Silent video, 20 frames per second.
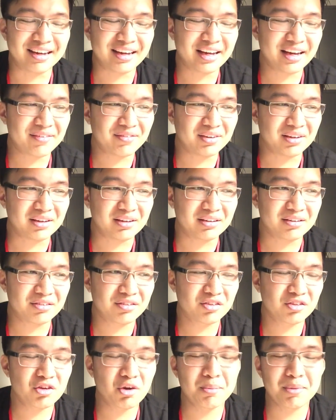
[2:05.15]
I have a,
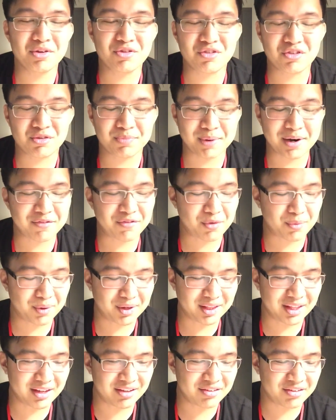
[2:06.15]
so much respect for
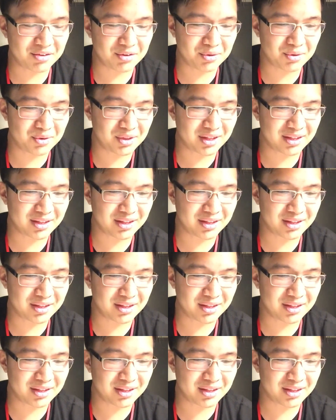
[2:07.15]
what they do.